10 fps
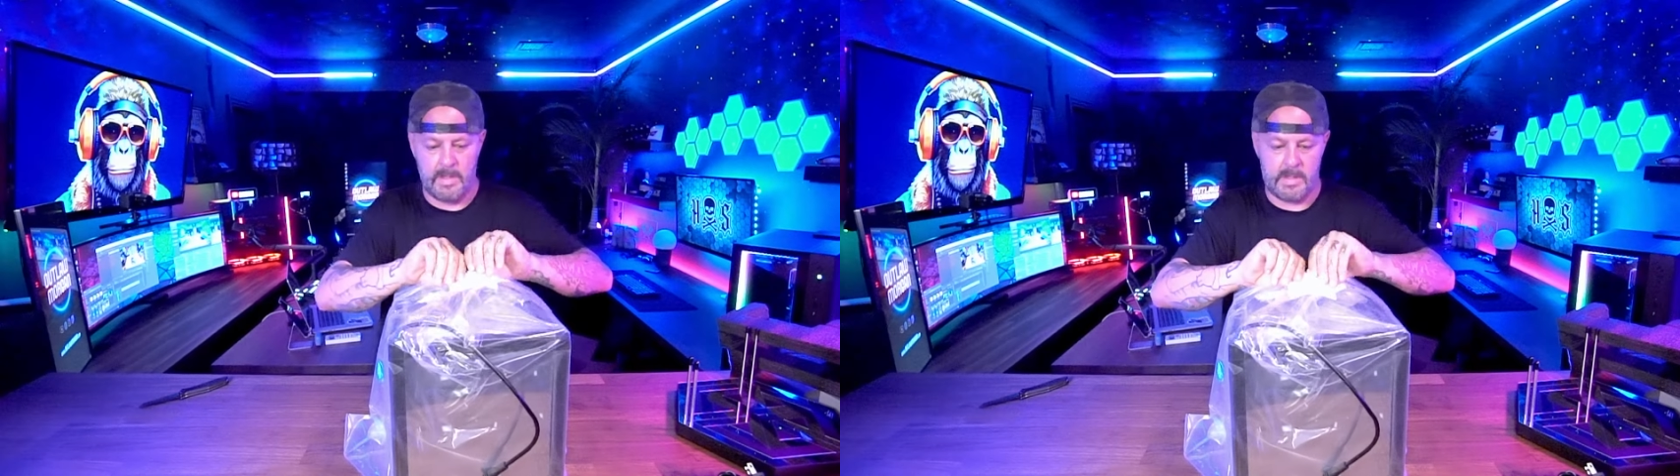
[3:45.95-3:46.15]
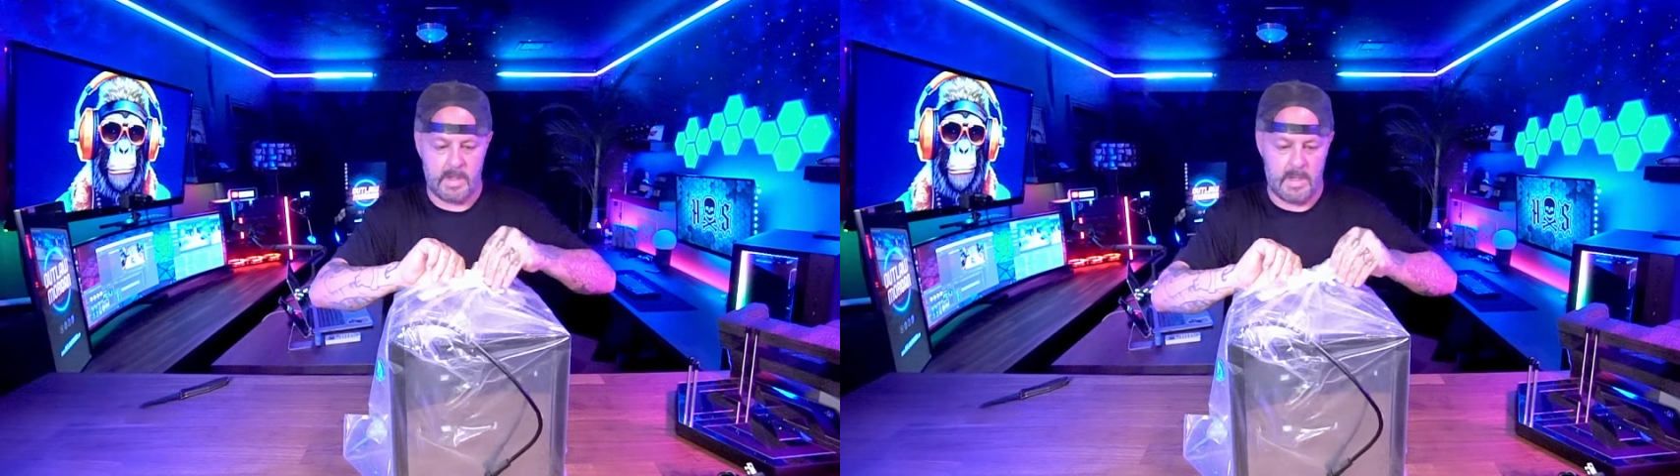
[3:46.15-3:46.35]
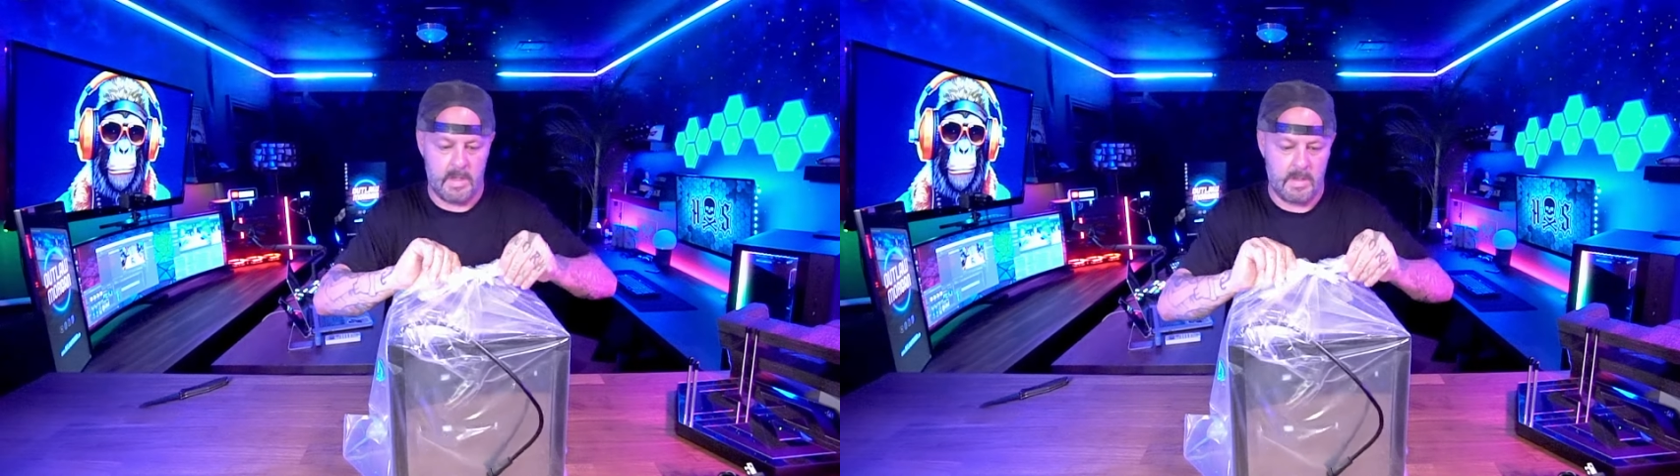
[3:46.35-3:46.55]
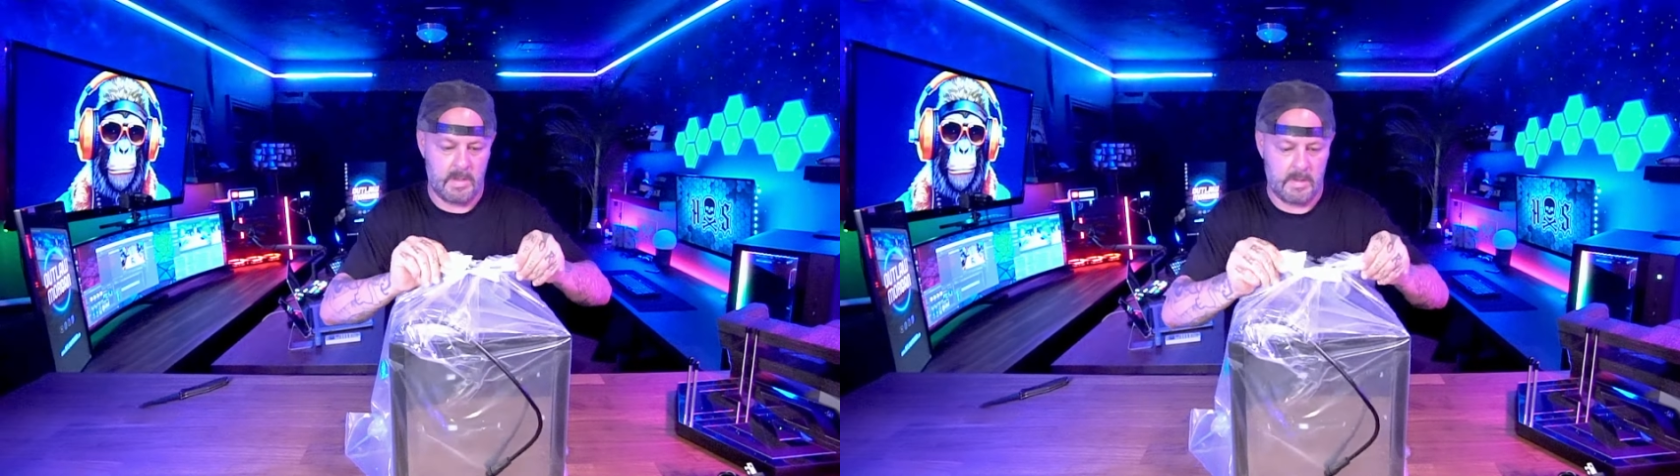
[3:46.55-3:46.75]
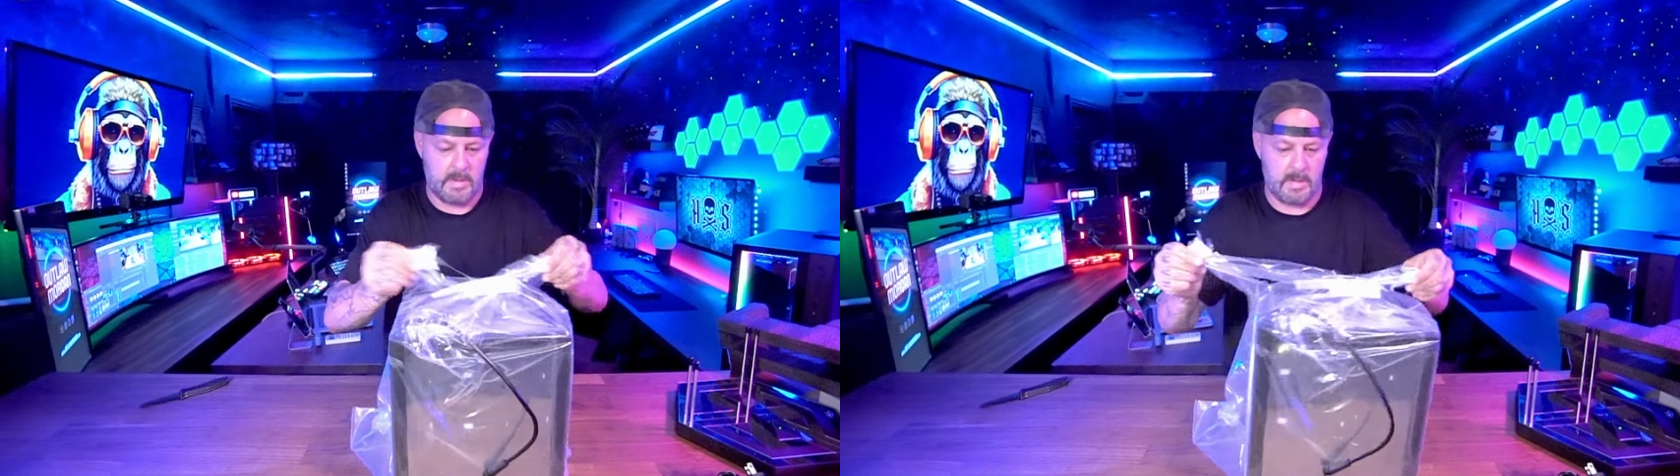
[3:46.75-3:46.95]
let's
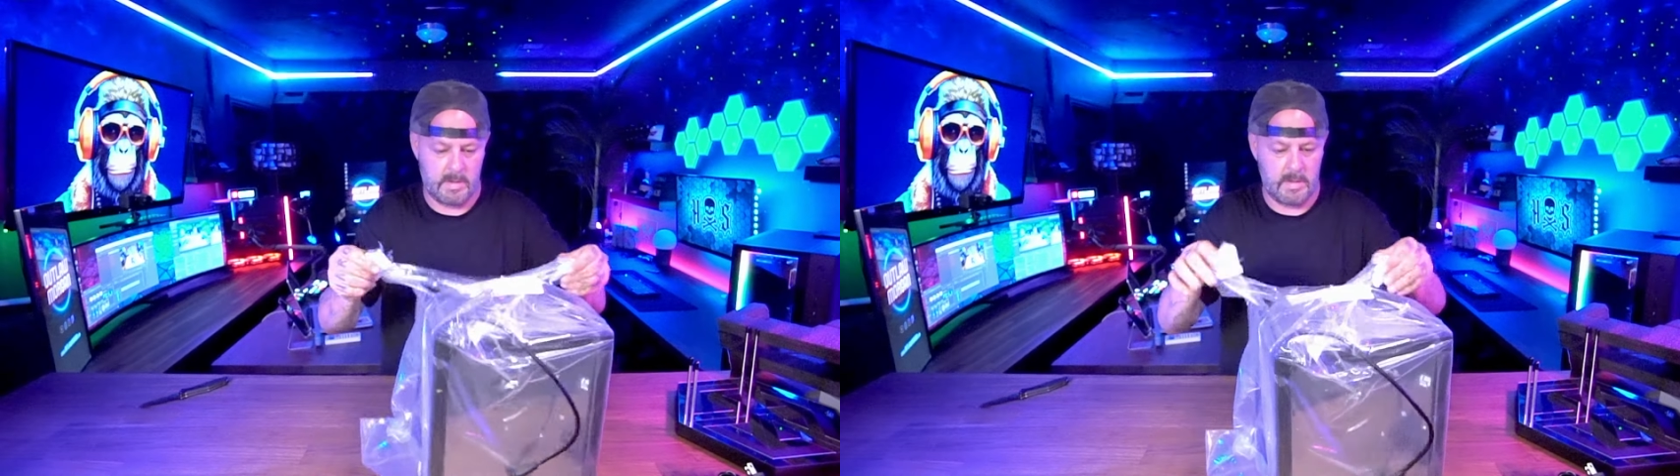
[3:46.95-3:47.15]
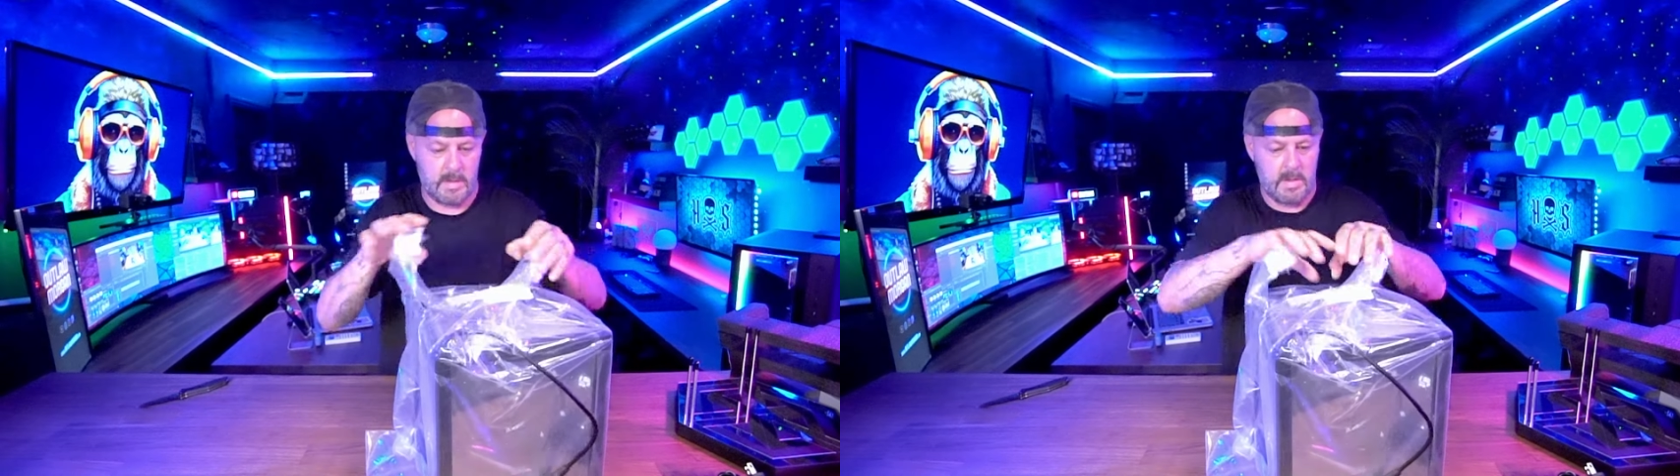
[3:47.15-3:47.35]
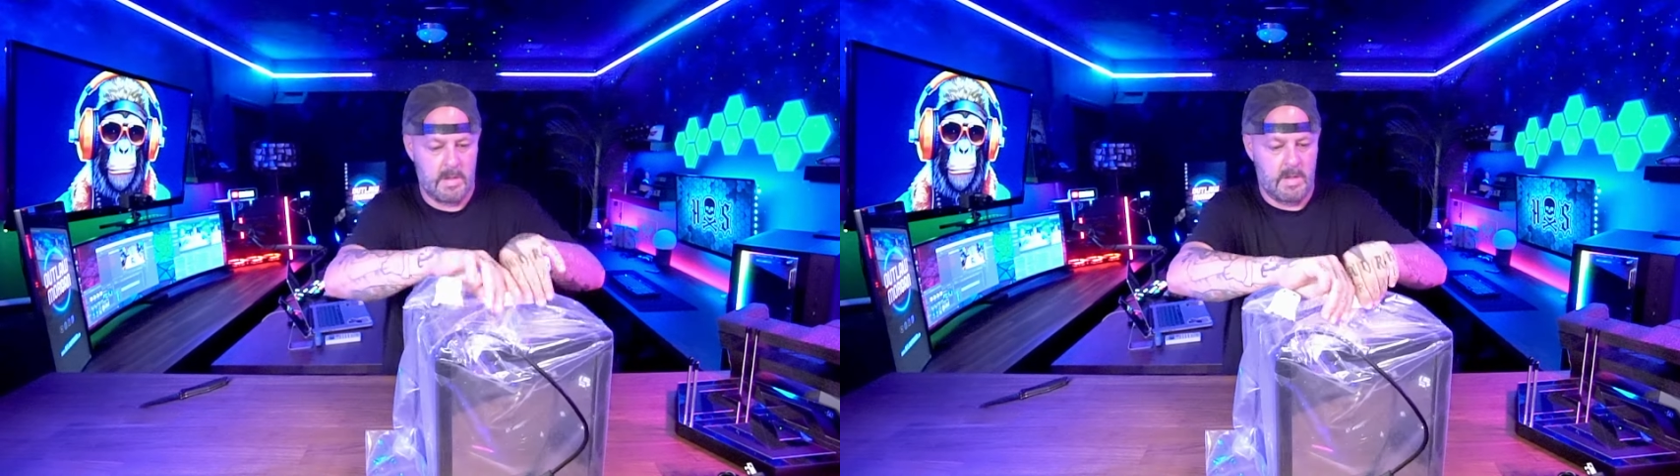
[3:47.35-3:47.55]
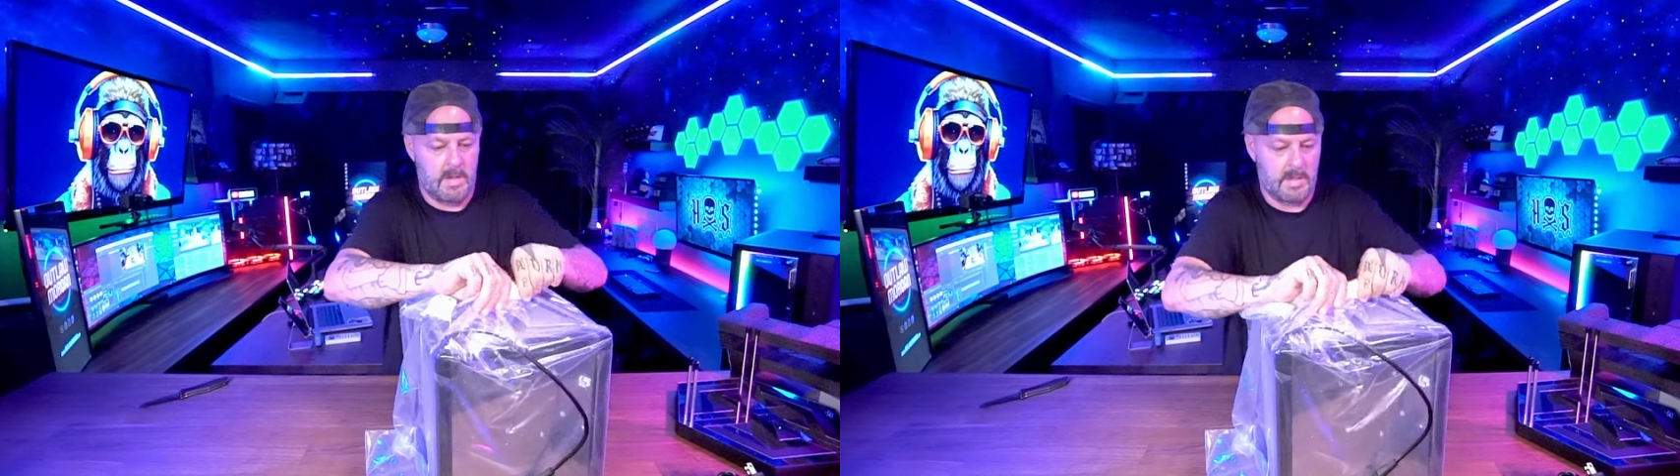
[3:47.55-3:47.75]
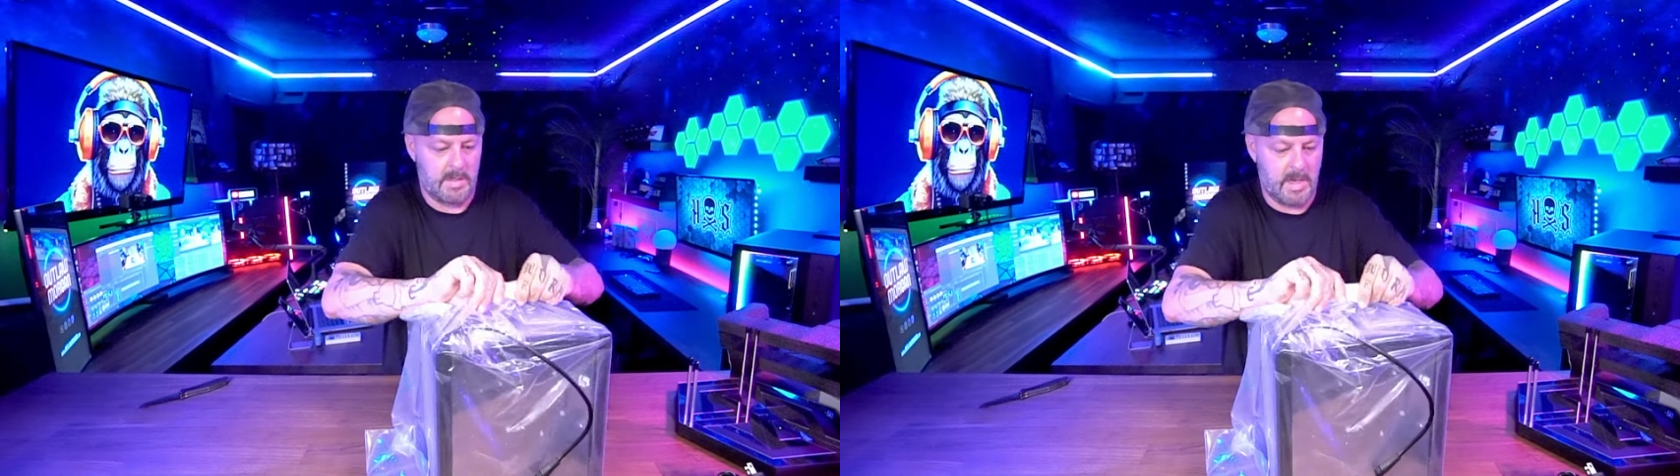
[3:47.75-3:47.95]

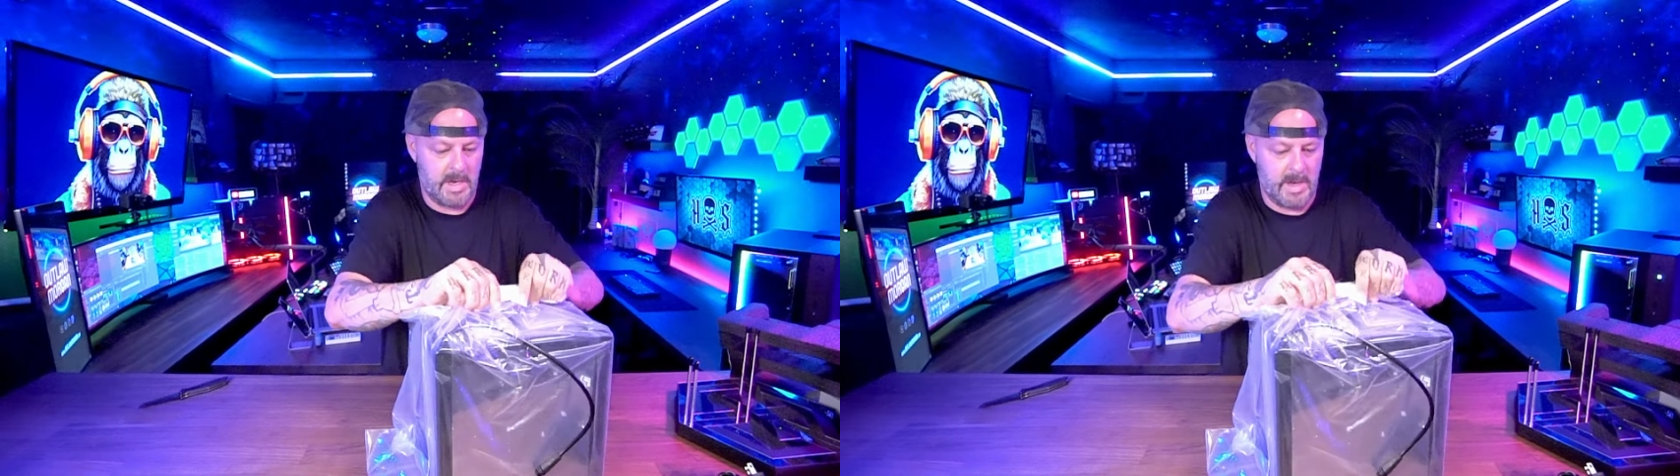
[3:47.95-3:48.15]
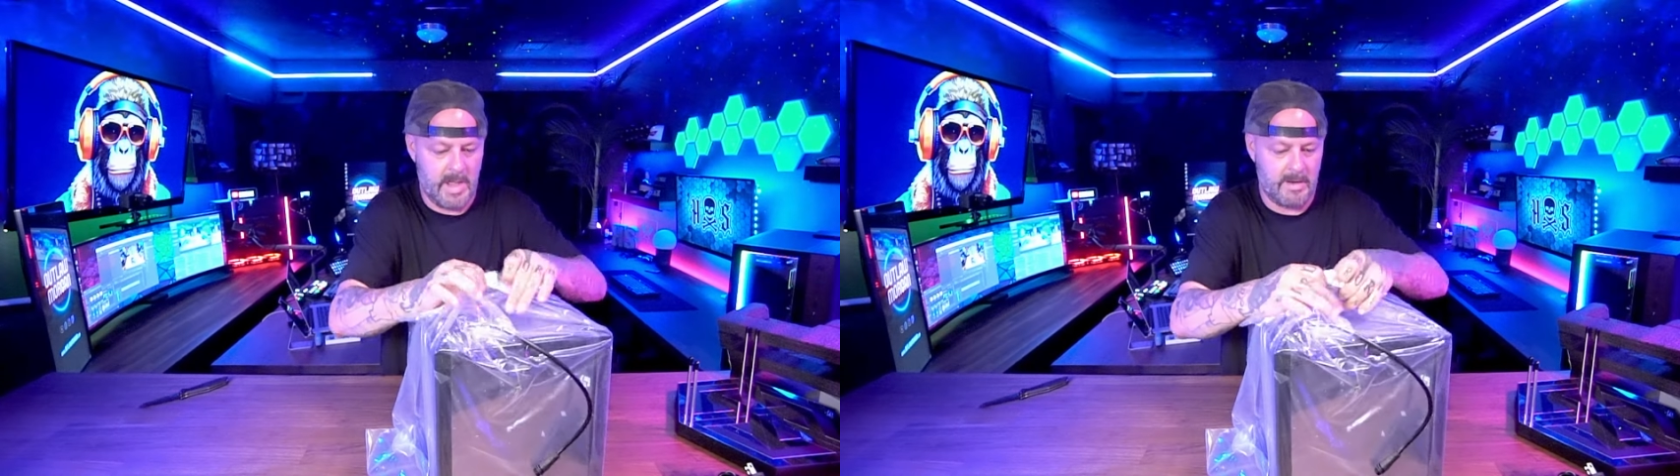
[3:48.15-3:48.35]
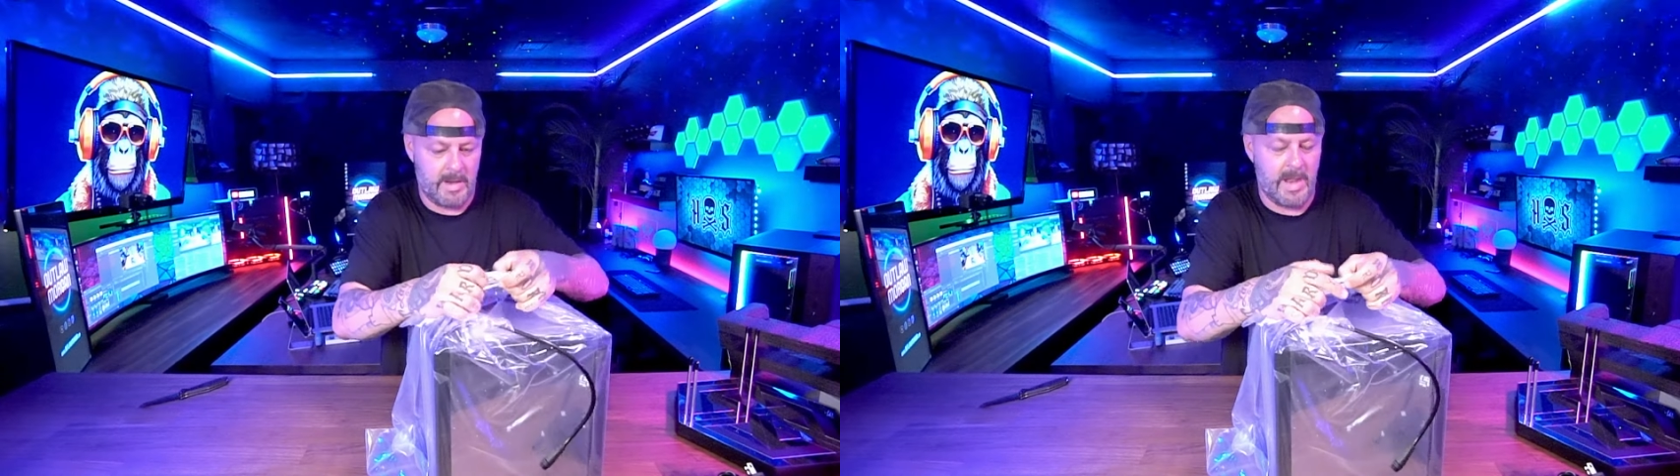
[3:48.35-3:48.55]
get it out.